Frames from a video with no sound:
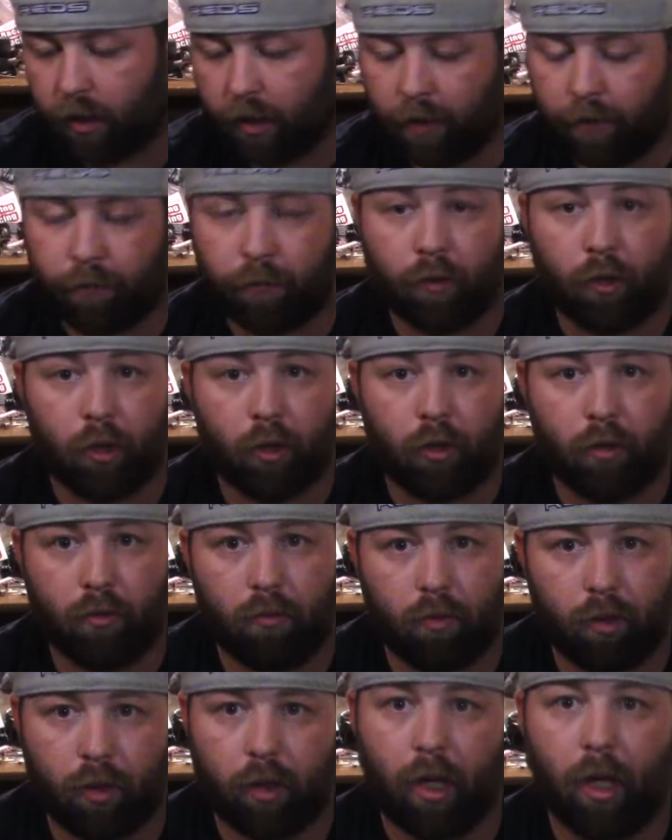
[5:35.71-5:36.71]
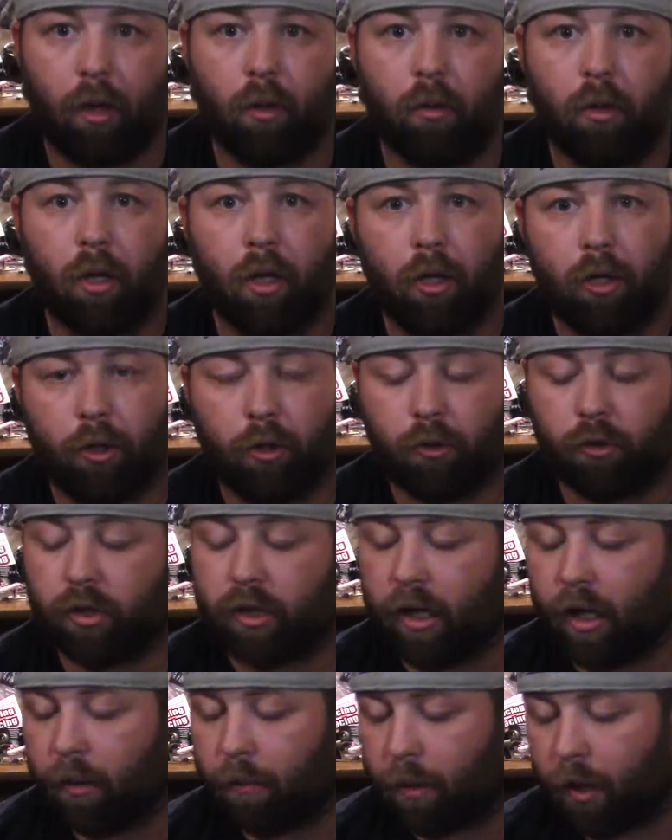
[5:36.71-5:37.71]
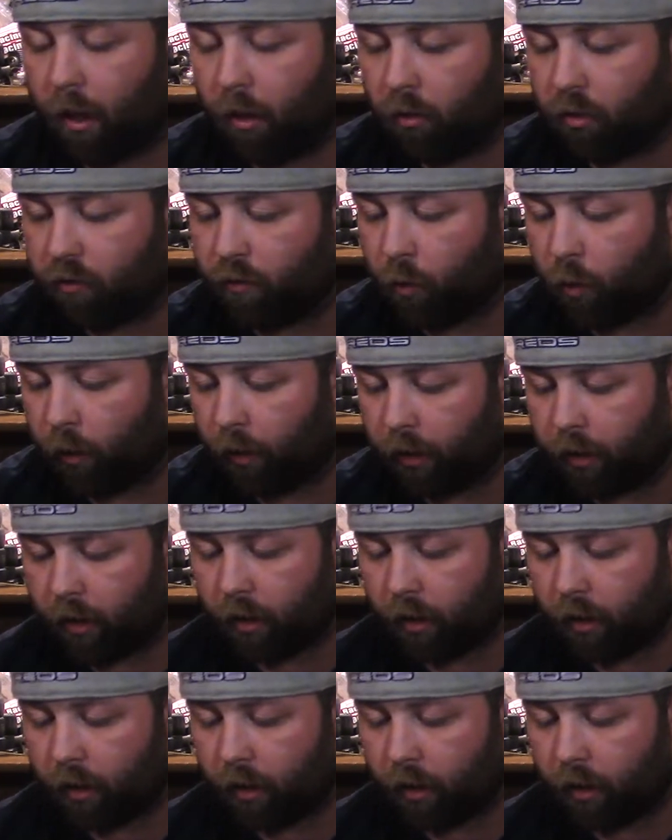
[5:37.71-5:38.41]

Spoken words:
if your setup calls for it.